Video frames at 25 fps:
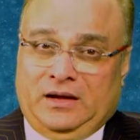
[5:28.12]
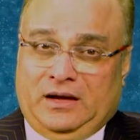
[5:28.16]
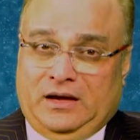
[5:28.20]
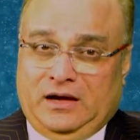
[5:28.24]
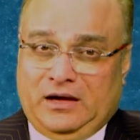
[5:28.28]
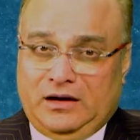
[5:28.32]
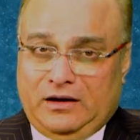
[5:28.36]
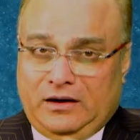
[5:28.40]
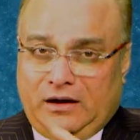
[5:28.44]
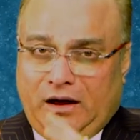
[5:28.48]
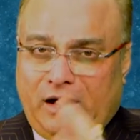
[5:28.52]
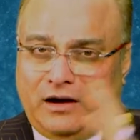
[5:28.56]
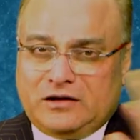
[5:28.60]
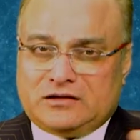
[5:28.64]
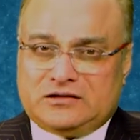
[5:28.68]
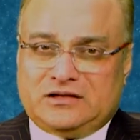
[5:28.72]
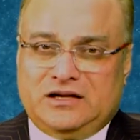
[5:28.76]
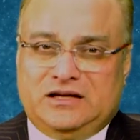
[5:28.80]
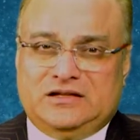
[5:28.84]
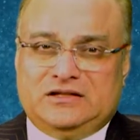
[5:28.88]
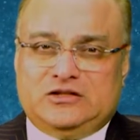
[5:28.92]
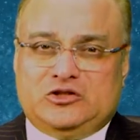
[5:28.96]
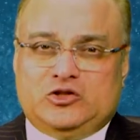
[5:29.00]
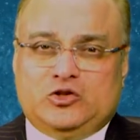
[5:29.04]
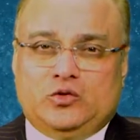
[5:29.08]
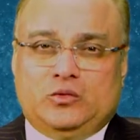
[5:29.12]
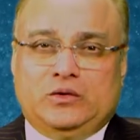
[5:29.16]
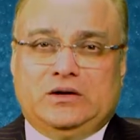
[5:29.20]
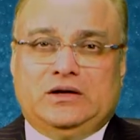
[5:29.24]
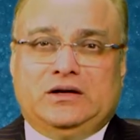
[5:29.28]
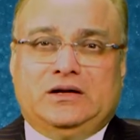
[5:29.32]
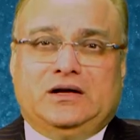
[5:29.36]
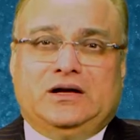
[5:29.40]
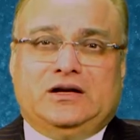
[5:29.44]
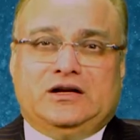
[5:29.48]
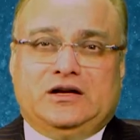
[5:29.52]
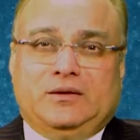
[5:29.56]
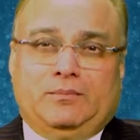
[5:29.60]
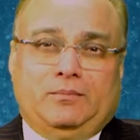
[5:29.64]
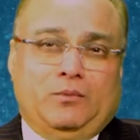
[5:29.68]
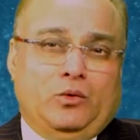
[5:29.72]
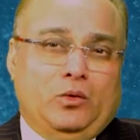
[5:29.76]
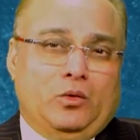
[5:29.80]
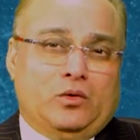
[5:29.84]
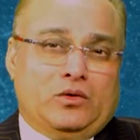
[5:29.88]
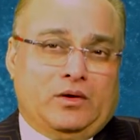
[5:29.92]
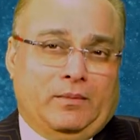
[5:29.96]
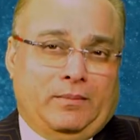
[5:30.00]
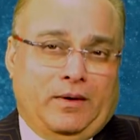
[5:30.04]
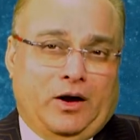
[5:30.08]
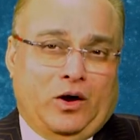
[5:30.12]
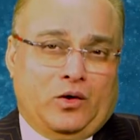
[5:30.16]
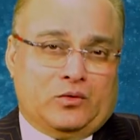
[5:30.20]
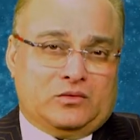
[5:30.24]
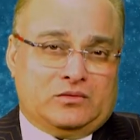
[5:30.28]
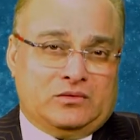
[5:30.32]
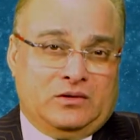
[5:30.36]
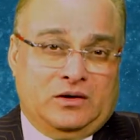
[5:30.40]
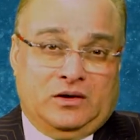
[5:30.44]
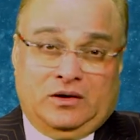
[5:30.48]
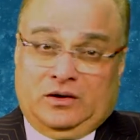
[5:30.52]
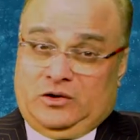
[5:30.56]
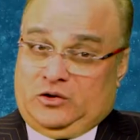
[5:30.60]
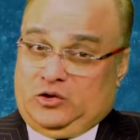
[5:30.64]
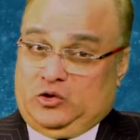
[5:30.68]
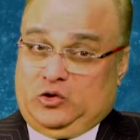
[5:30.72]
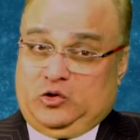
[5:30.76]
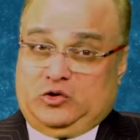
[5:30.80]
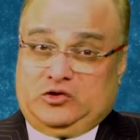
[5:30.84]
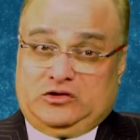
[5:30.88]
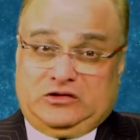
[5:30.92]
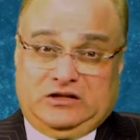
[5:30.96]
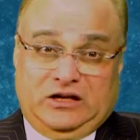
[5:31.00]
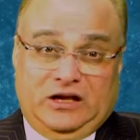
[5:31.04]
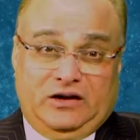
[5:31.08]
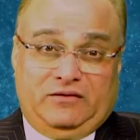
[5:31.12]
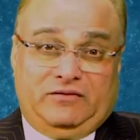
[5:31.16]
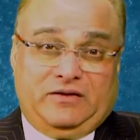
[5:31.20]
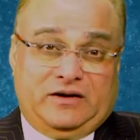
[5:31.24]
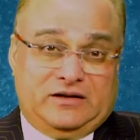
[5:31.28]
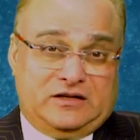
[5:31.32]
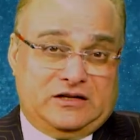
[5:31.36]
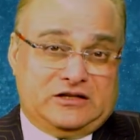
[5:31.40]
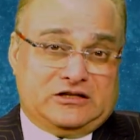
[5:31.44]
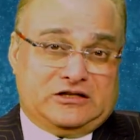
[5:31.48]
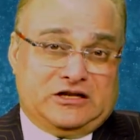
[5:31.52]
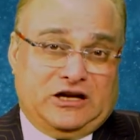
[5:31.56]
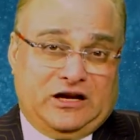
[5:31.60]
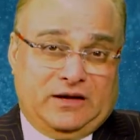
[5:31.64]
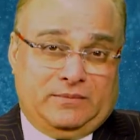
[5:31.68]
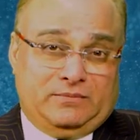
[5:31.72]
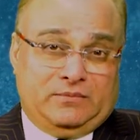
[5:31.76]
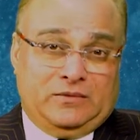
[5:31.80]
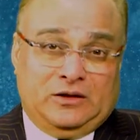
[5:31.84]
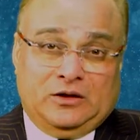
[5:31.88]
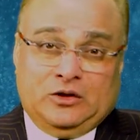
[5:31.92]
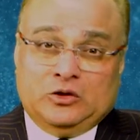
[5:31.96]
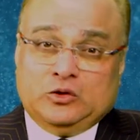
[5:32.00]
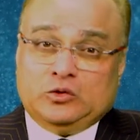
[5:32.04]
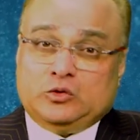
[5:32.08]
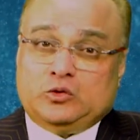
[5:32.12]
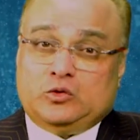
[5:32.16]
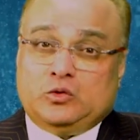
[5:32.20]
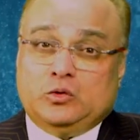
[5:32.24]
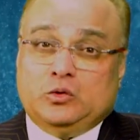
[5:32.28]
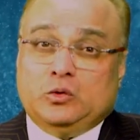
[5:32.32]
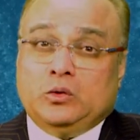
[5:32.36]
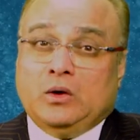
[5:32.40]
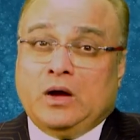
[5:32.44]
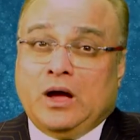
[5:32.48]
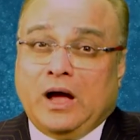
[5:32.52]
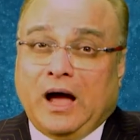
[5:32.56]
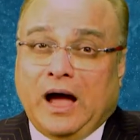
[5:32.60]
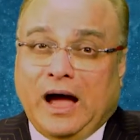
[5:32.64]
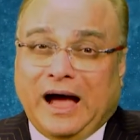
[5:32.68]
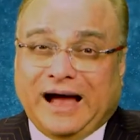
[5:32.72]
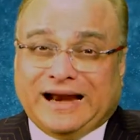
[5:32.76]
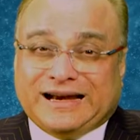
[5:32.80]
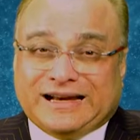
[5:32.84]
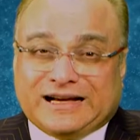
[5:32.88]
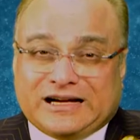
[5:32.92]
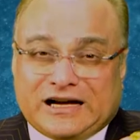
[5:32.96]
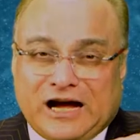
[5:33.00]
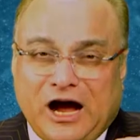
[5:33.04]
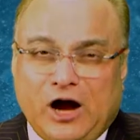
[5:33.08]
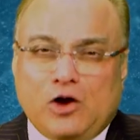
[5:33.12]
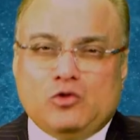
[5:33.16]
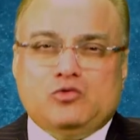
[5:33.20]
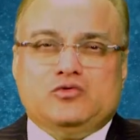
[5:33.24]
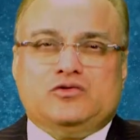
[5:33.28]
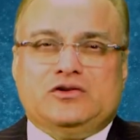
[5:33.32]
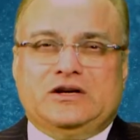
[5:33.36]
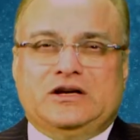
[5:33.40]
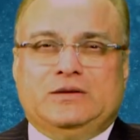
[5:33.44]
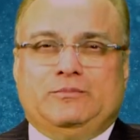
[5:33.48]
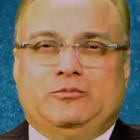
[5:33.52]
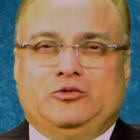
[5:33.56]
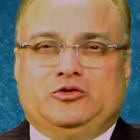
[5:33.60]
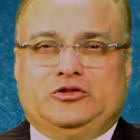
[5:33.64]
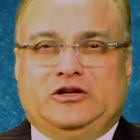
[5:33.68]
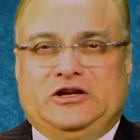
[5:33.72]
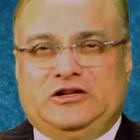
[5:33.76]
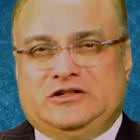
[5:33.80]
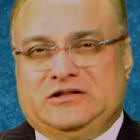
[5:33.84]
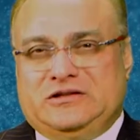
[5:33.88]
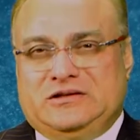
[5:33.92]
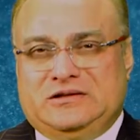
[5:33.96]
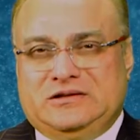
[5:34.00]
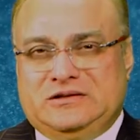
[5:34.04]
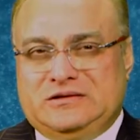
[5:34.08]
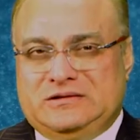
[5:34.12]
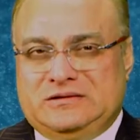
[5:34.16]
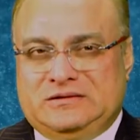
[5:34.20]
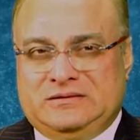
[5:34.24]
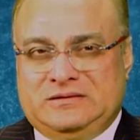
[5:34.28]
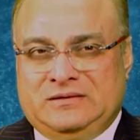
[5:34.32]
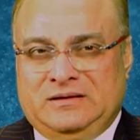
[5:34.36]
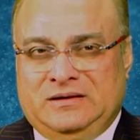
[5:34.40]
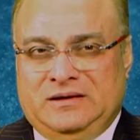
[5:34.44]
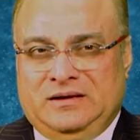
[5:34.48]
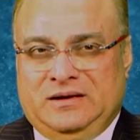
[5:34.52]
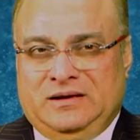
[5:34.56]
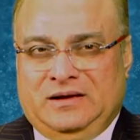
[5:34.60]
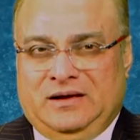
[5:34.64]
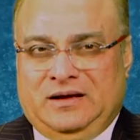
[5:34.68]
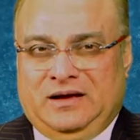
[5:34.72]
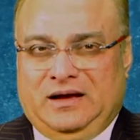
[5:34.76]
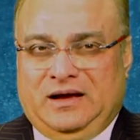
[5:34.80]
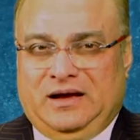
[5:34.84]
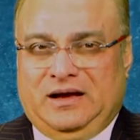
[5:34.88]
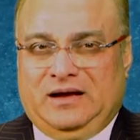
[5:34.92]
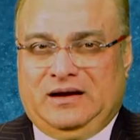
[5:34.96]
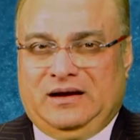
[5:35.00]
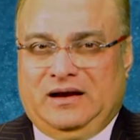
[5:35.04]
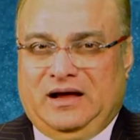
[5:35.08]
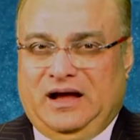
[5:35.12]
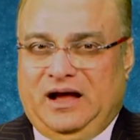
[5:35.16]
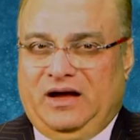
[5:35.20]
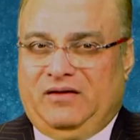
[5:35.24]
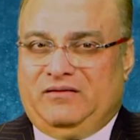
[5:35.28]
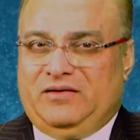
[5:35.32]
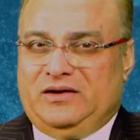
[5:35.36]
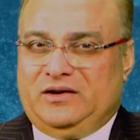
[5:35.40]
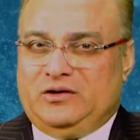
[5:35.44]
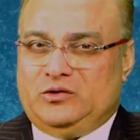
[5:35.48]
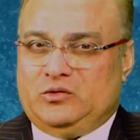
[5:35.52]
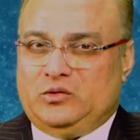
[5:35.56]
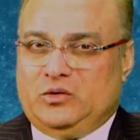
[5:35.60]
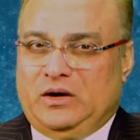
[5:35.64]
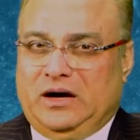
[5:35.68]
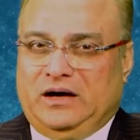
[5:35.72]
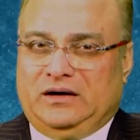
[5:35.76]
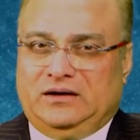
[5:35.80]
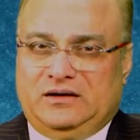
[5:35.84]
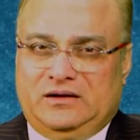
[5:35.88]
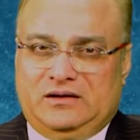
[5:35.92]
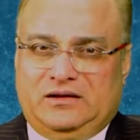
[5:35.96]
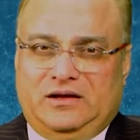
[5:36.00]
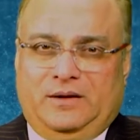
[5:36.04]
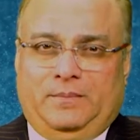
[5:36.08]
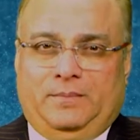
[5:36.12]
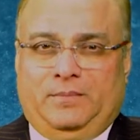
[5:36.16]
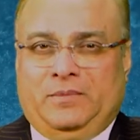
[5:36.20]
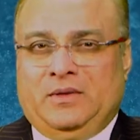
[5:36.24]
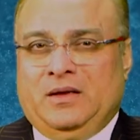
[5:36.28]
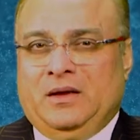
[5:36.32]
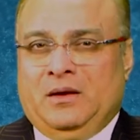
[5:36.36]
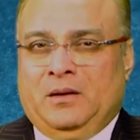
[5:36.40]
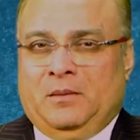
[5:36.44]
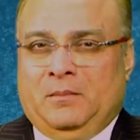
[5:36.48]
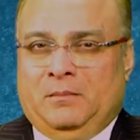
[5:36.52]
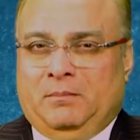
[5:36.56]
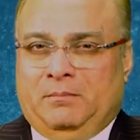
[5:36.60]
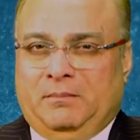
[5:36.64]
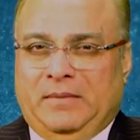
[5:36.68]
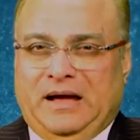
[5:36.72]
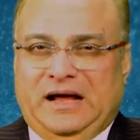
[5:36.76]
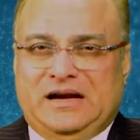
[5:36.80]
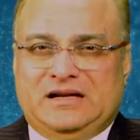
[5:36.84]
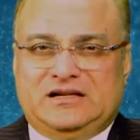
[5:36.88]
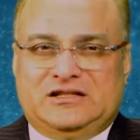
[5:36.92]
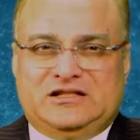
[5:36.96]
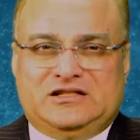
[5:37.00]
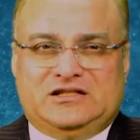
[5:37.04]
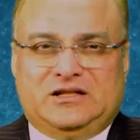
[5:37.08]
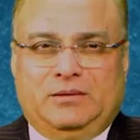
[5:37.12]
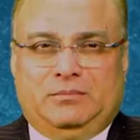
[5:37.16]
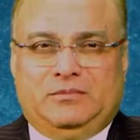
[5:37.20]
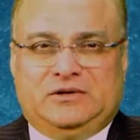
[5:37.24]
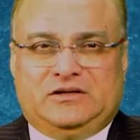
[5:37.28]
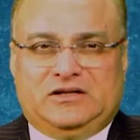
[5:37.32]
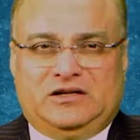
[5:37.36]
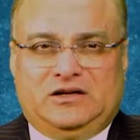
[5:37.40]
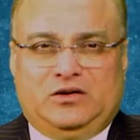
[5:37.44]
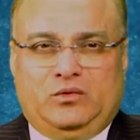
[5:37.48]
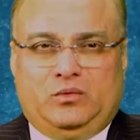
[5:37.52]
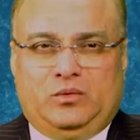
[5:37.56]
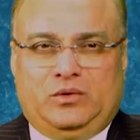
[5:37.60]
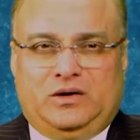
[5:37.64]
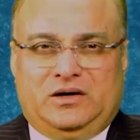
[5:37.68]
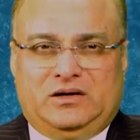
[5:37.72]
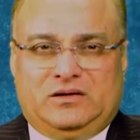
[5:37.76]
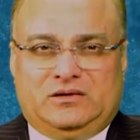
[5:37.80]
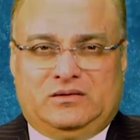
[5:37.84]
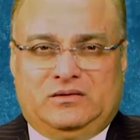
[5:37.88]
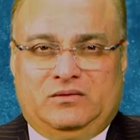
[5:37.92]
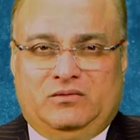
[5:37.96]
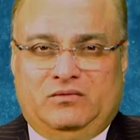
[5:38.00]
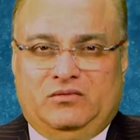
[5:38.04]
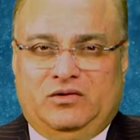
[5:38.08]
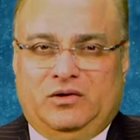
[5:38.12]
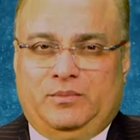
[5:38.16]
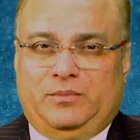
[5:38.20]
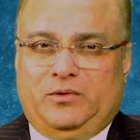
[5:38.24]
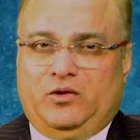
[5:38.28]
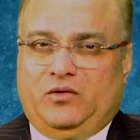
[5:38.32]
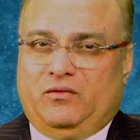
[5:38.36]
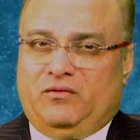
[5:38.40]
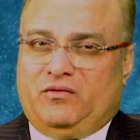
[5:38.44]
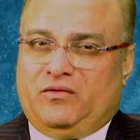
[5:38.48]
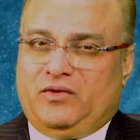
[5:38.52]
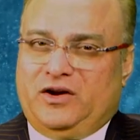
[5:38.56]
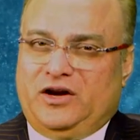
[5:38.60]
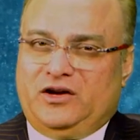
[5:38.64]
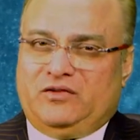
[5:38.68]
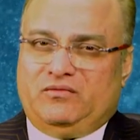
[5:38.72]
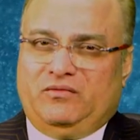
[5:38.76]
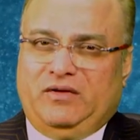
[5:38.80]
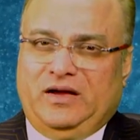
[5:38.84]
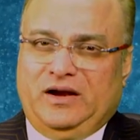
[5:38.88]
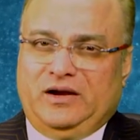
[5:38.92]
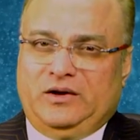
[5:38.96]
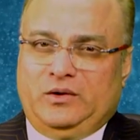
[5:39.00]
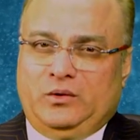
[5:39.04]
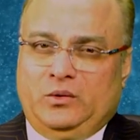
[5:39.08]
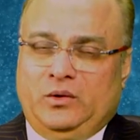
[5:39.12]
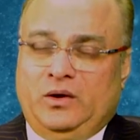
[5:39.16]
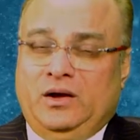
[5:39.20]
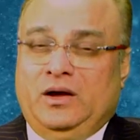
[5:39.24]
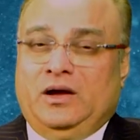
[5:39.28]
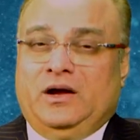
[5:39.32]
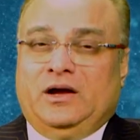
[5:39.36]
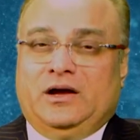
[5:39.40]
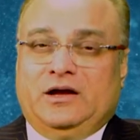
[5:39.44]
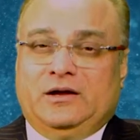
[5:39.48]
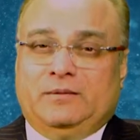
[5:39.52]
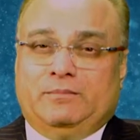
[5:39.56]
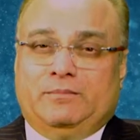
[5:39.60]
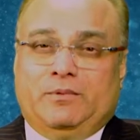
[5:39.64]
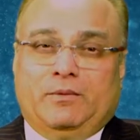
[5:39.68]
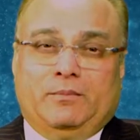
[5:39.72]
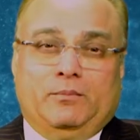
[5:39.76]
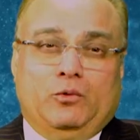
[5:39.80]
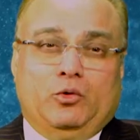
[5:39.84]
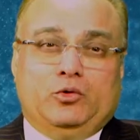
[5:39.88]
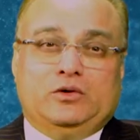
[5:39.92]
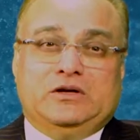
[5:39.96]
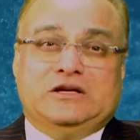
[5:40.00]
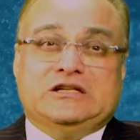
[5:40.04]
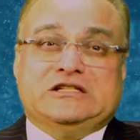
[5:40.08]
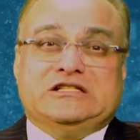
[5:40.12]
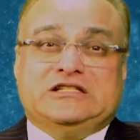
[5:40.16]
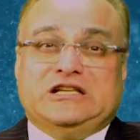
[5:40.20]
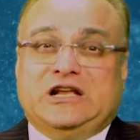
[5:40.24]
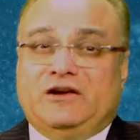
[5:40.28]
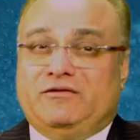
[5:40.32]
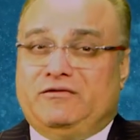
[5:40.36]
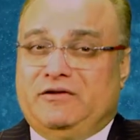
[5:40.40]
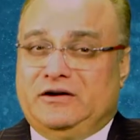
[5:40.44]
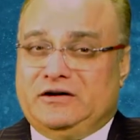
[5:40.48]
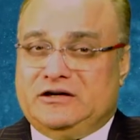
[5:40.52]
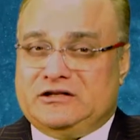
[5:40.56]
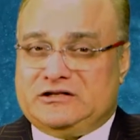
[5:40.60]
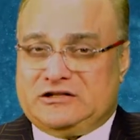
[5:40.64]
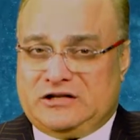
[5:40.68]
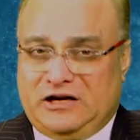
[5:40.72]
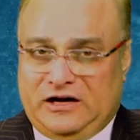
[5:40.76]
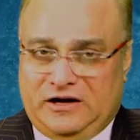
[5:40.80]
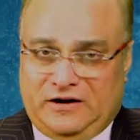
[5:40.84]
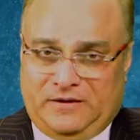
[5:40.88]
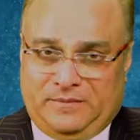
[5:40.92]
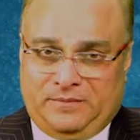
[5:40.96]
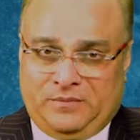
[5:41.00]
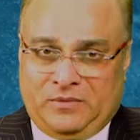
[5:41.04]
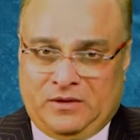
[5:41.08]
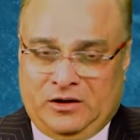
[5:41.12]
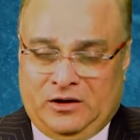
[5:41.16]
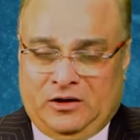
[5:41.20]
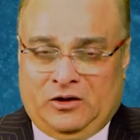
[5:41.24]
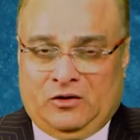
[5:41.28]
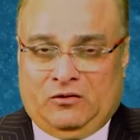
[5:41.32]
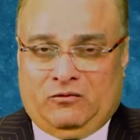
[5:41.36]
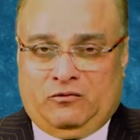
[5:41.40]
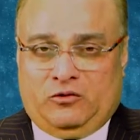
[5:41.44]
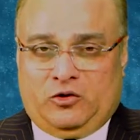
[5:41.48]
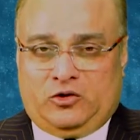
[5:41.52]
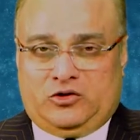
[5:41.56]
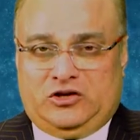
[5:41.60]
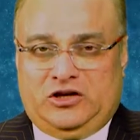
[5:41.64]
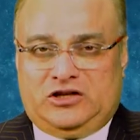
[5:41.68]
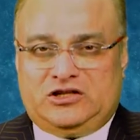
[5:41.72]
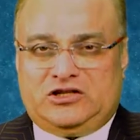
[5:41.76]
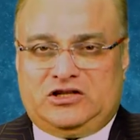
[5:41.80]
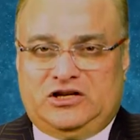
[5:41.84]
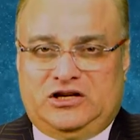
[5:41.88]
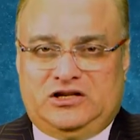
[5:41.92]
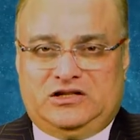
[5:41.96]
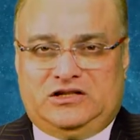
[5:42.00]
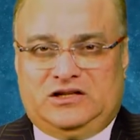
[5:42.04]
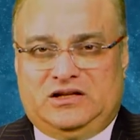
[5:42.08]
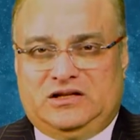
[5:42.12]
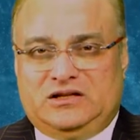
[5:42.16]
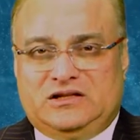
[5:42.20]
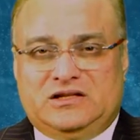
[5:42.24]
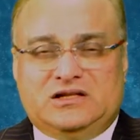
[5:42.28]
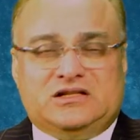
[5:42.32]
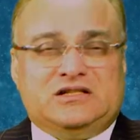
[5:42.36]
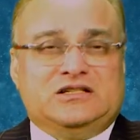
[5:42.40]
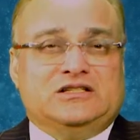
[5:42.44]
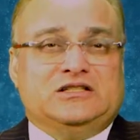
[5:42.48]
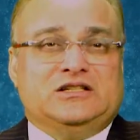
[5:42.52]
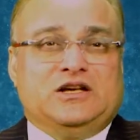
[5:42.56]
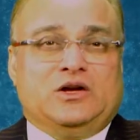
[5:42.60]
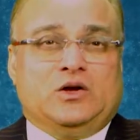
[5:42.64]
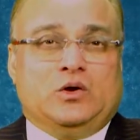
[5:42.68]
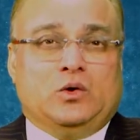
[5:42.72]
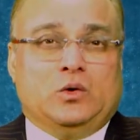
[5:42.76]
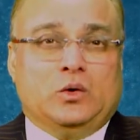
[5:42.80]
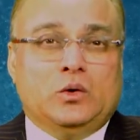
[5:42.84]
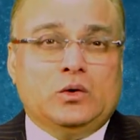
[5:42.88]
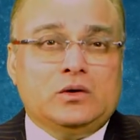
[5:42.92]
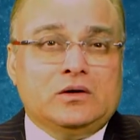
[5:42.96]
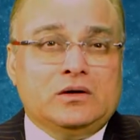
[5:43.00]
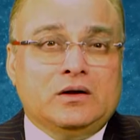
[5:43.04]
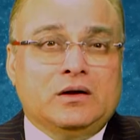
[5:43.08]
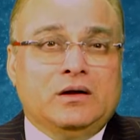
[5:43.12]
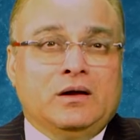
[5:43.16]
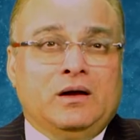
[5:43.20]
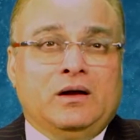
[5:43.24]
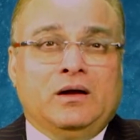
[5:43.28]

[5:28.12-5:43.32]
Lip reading: In large sense, you will learn more about yourself at this time through encountering possessions and having to handle them. Managing the material world will be of great value in promoting self-understanding. For this reason, this is a good